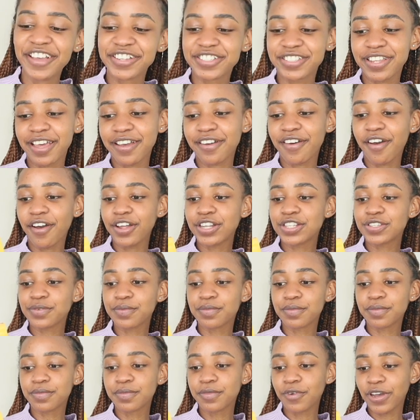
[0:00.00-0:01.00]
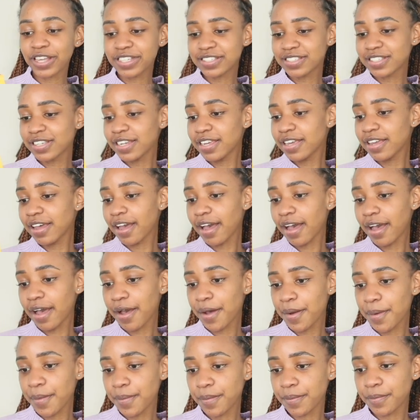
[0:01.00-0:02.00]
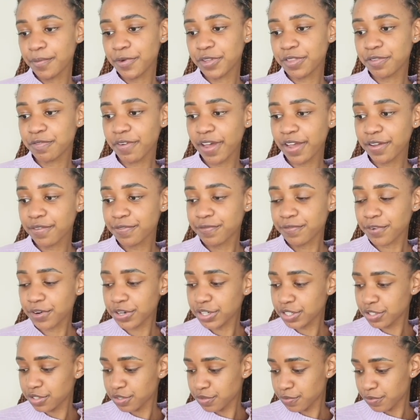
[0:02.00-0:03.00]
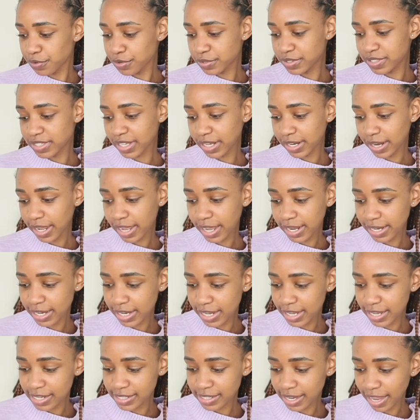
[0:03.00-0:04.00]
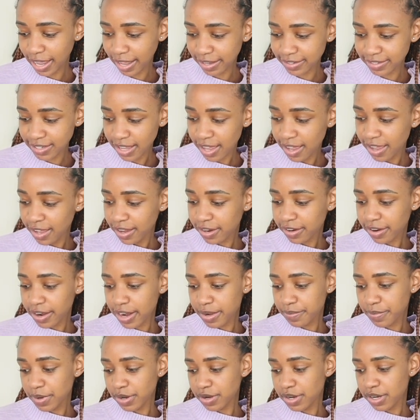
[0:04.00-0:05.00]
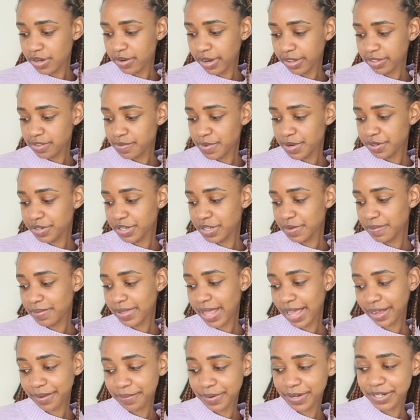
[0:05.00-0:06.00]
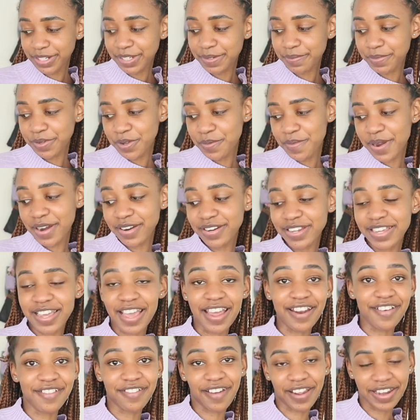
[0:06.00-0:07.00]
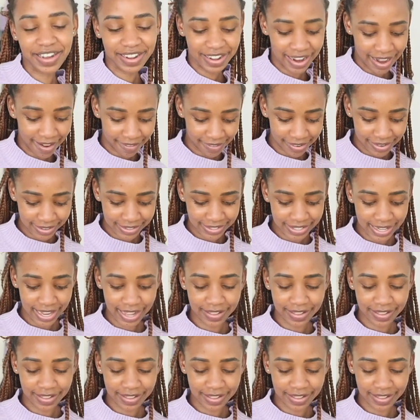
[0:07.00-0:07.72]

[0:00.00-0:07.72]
So I got muesli with 5 forest fruits and honey. It has cranberry, raspberry, blackberry, blueberry, and red currant.